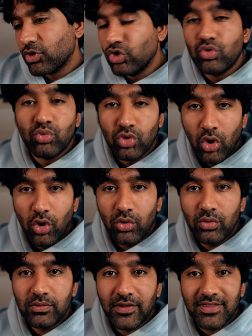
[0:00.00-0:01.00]
you know
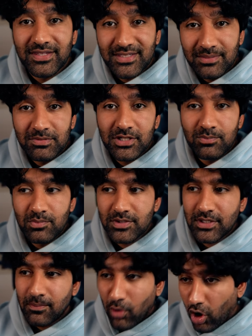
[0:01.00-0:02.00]
that the
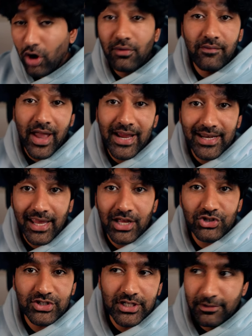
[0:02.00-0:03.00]
symptoms of
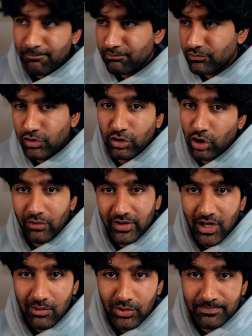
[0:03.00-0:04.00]
ADHD, you can overcome